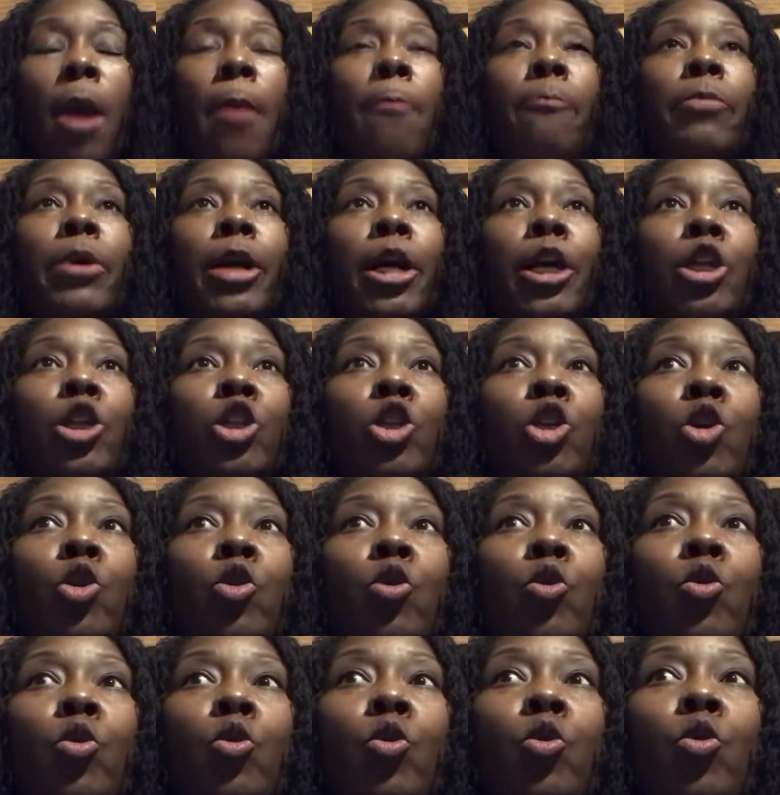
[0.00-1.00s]
but
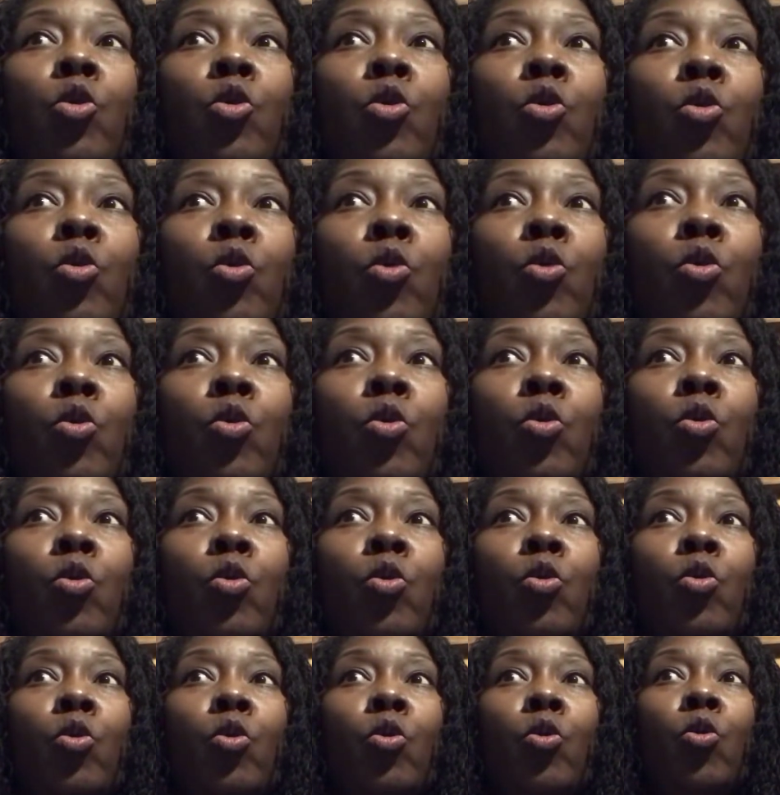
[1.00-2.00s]

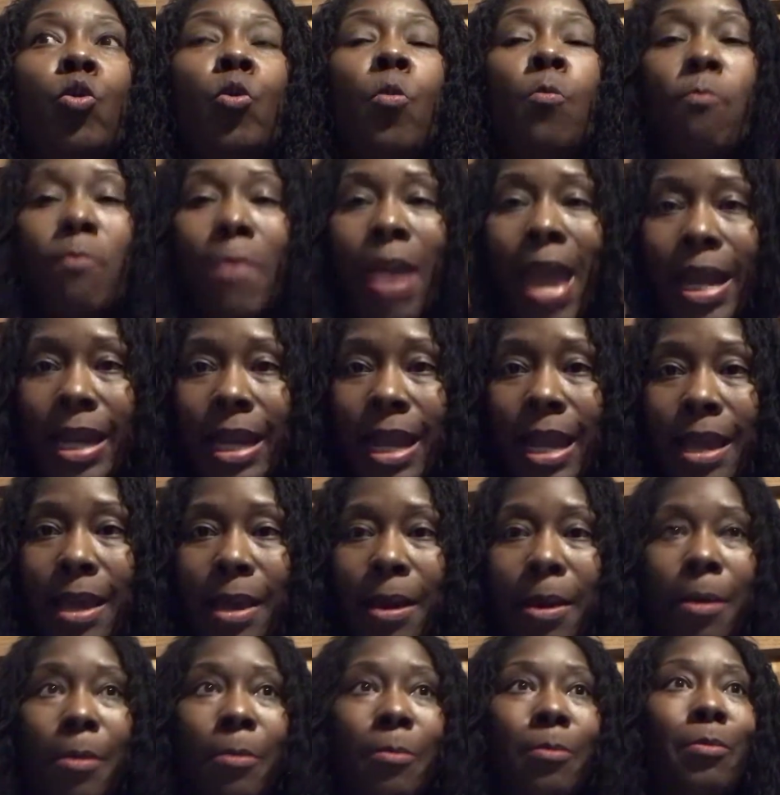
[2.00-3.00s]
you met
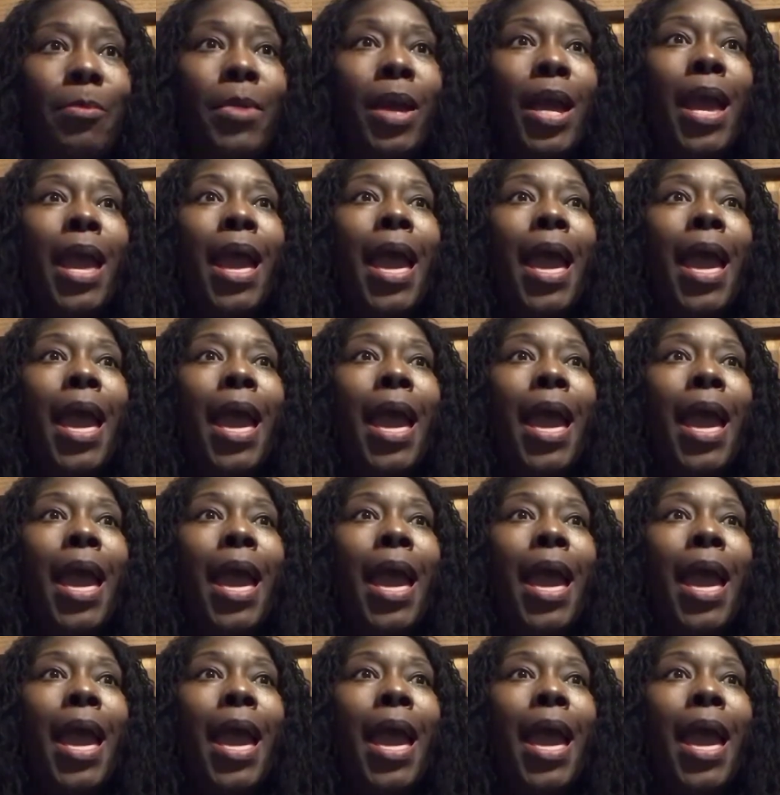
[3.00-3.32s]
him